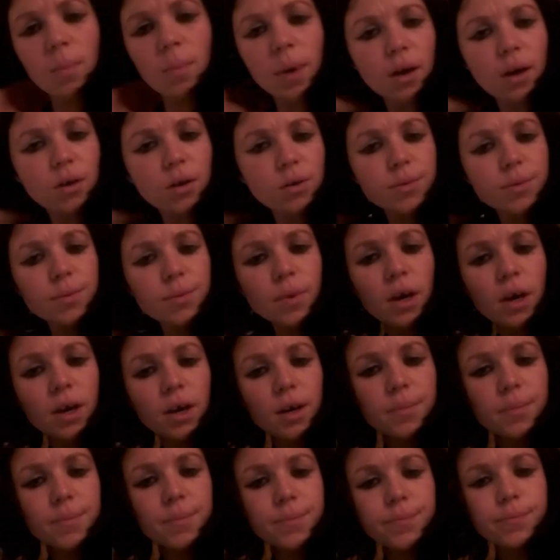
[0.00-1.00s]
about
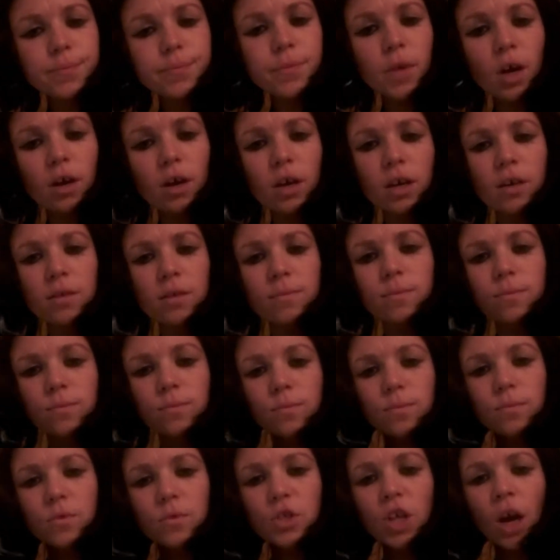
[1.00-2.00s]
hugging
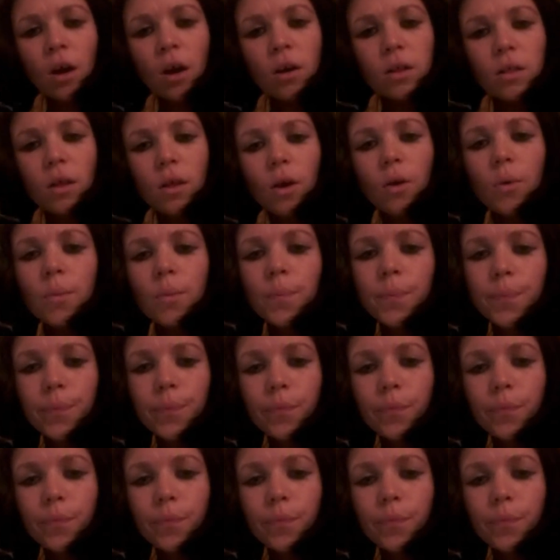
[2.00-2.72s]
Jared though.